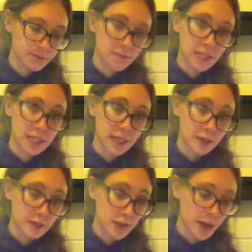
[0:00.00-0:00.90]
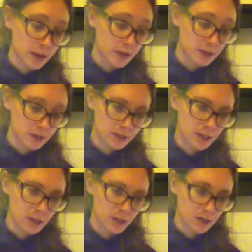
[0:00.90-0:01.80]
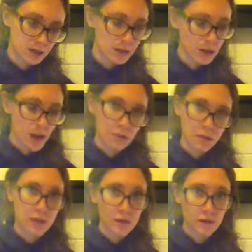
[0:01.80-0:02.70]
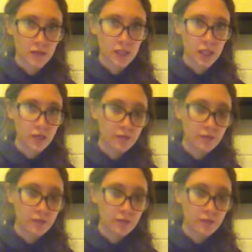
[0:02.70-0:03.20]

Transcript: but then I took it out because I was like, oh, I'm done with the video.